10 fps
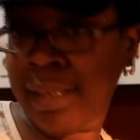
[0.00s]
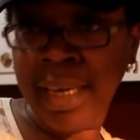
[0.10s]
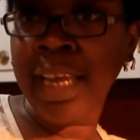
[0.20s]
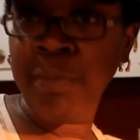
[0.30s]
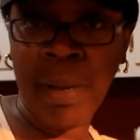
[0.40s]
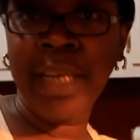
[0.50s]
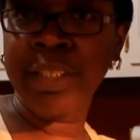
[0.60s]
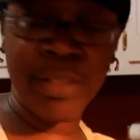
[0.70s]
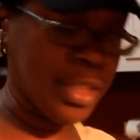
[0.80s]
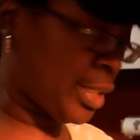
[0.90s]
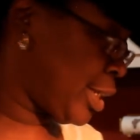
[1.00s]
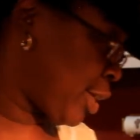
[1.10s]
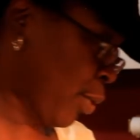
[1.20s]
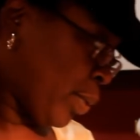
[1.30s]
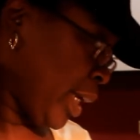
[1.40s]
that's probably as good as it's
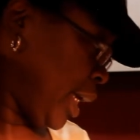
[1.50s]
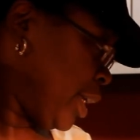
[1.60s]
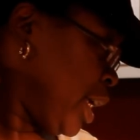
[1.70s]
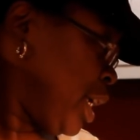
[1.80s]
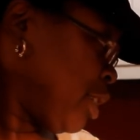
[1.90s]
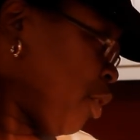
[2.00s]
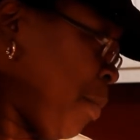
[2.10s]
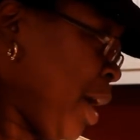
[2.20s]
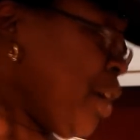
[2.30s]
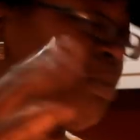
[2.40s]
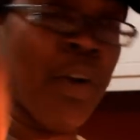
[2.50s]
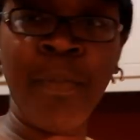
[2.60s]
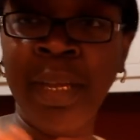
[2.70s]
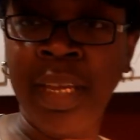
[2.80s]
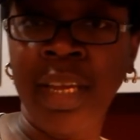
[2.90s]
gonna get. So my hubby
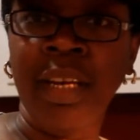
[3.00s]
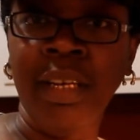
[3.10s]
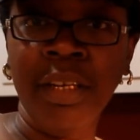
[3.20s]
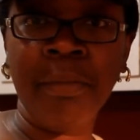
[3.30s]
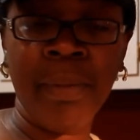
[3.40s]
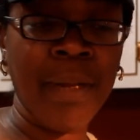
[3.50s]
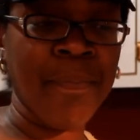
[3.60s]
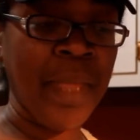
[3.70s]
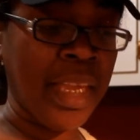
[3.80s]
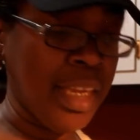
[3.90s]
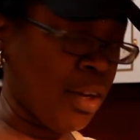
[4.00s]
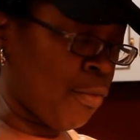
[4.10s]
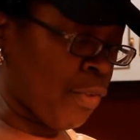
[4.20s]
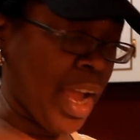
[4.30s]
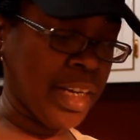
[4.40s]
gonna be in here in a little bit and he
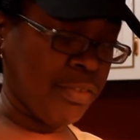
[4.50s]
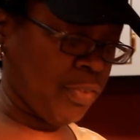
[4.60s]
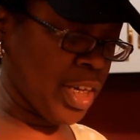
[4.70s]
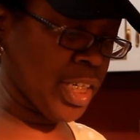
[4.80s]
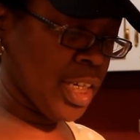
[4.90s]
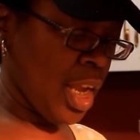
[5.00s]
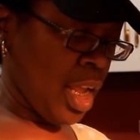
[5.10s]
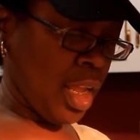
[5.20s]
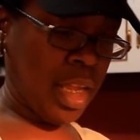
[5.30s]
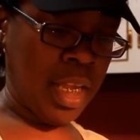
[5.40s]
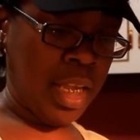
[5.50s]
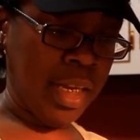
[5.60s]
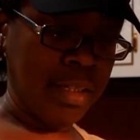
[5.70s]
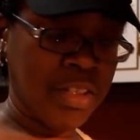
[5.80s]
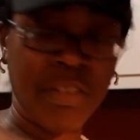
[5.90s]
gonna fry this fish
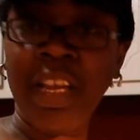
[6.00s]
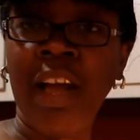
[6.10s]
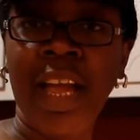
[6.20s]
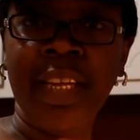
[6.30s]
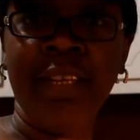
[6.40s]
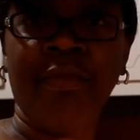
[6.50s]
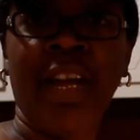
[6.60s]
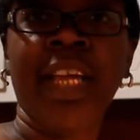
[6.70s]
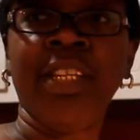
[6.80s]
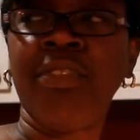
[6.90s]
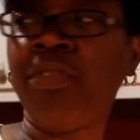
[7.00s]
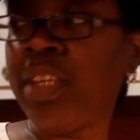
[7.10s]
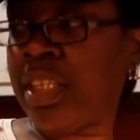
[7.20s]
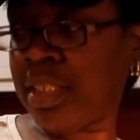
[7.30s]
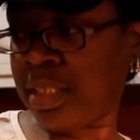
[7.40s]
and show y'all how he fry his
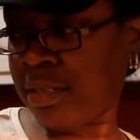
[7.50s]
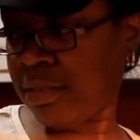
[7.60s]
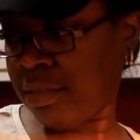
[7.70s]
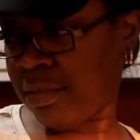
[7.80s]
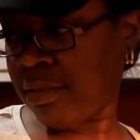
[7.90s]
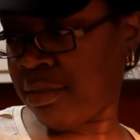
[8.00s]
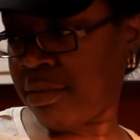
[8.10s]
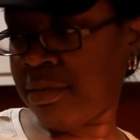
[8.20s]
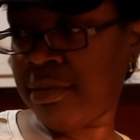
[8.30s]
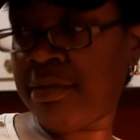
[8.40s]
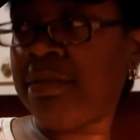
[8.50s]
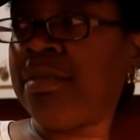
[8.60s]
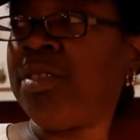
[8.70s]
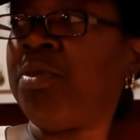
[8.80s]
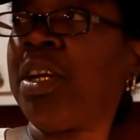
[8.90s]
fish.
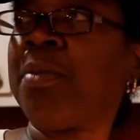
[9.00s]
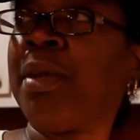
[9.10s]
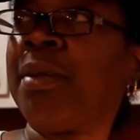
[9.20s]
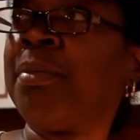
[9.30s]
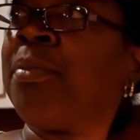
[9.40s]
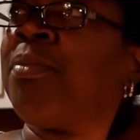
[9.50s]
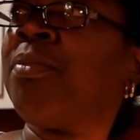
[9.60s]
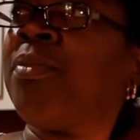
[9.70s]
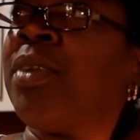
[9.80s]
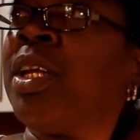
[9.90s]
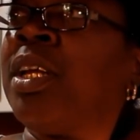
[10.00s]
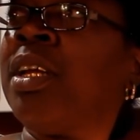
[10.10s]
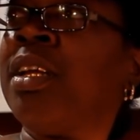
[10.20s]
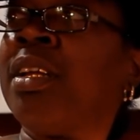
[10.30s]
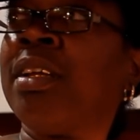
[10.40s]
You ready, babe?
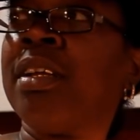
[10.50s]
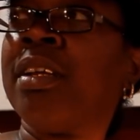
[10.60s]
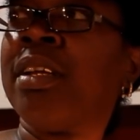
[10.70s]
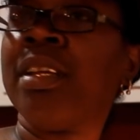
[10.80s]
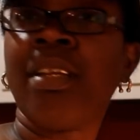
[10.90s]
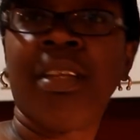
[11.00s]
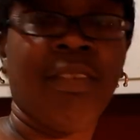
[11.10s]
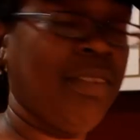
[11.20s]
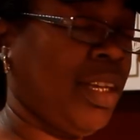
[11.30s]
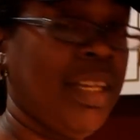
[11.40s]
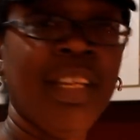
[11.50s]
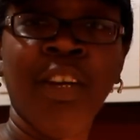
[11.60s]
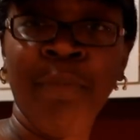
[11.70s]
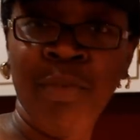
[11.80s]
Amen. Okay, he gonna